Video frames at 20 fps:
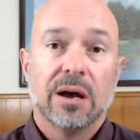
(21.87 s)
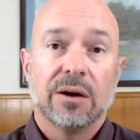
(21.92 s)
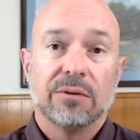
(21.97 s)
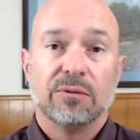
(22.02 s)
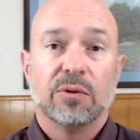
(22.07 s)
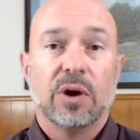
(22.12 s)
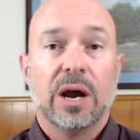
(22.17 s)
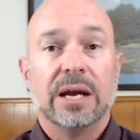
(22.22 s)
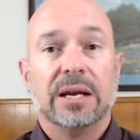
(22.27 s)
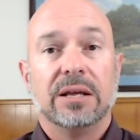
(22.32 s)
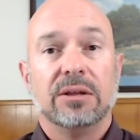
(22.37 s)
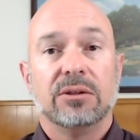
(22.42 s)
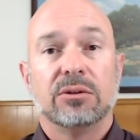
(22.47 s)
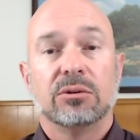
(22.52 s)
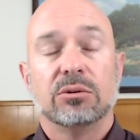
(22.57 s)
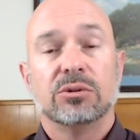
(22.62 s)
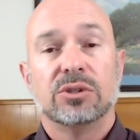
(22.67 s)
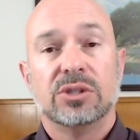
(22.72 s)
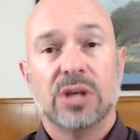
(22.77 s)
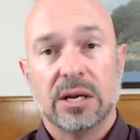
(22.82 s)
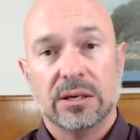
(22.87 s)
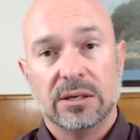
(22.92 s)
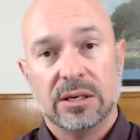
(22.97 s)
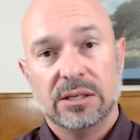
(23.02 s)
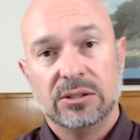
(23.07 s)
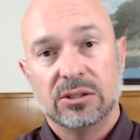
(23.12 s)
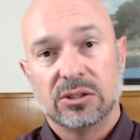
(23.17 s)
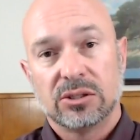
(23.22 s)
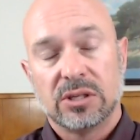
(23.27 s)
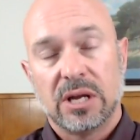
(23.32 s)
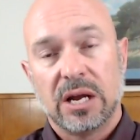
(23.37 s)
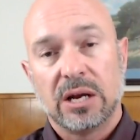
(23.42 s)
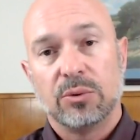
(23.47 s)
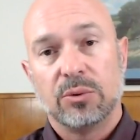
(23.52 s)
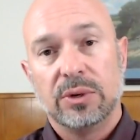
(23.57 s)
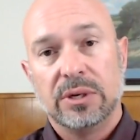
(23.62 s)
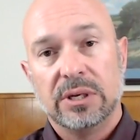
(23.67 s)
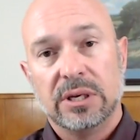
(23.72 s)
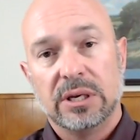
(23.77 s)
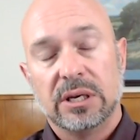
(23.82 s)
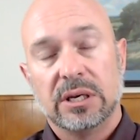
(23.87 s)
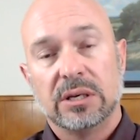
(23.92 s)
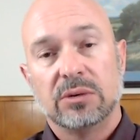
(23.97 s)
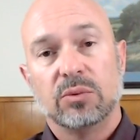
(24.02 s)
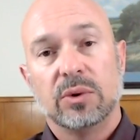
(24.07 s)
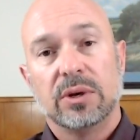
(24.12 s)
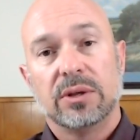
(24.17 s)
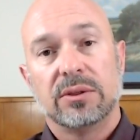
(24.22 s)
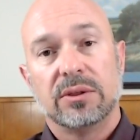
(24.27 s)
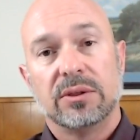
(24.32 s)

Friday through Sunday, just like we did with